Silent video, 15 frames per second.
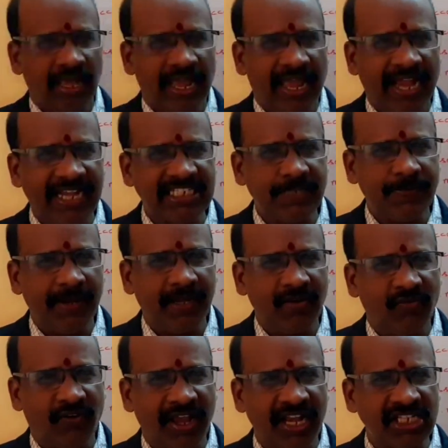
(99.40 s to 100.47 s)

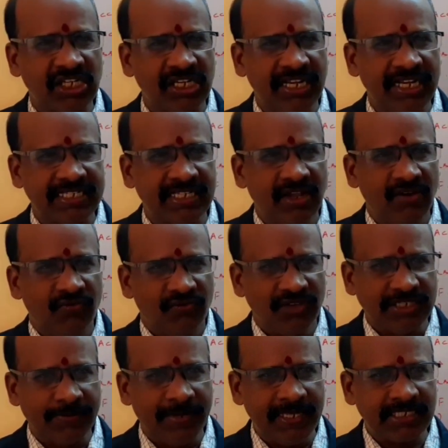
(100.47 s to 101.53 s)
anticipating financial needs,
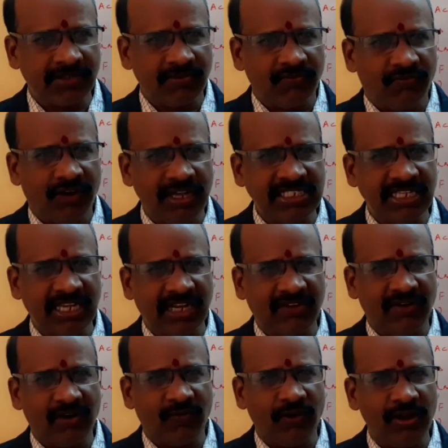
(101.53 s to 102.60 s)
which means funds
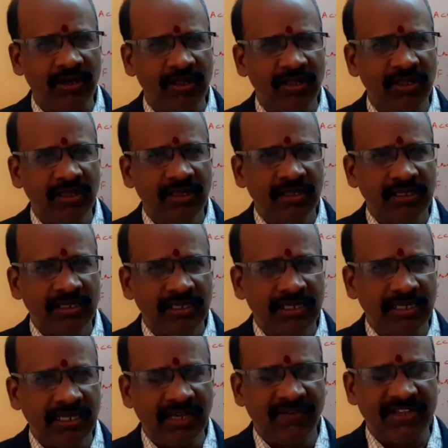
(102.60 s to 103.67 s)
required for
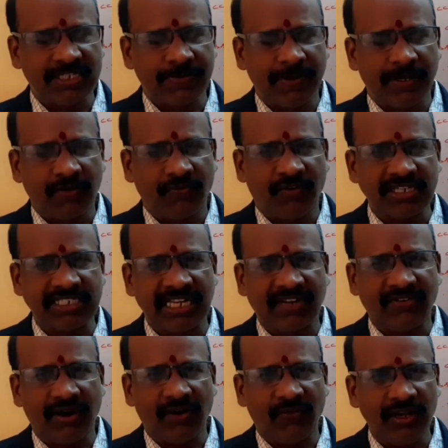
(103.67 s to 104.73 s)
investment.
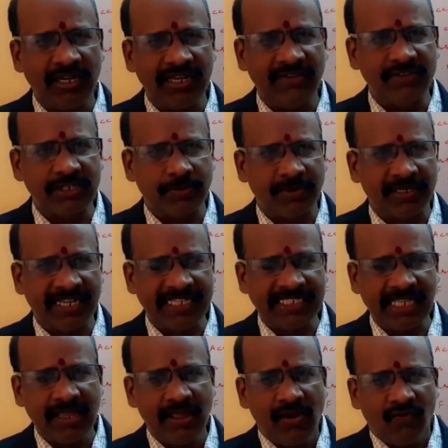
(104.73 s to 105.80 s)
That is
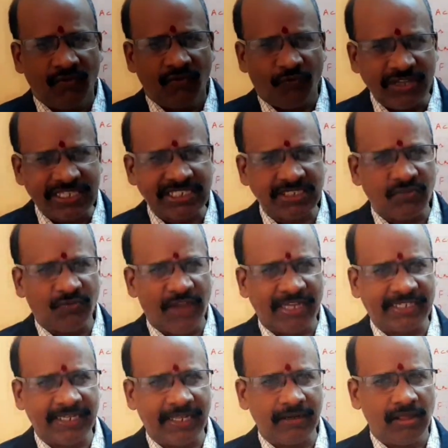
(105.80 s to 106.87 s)
the first
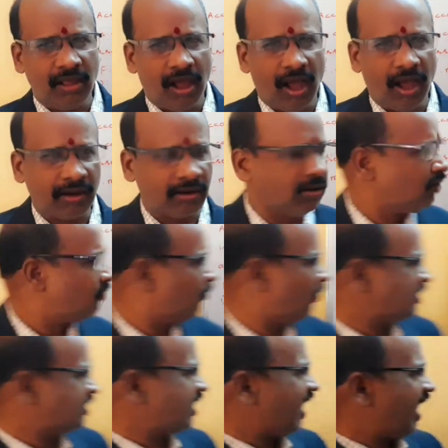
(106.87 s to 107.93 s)
factor or
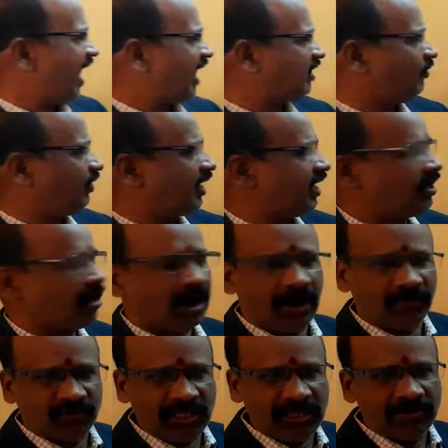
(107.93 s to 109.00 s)
first activity
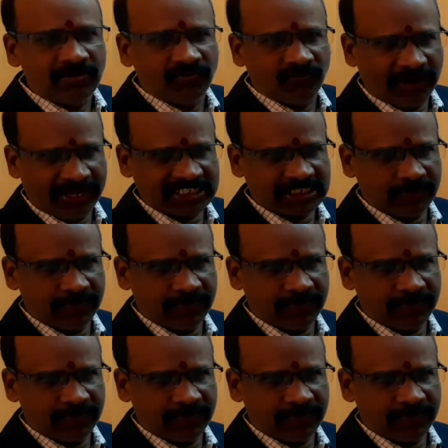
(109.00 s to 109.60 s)
of the financial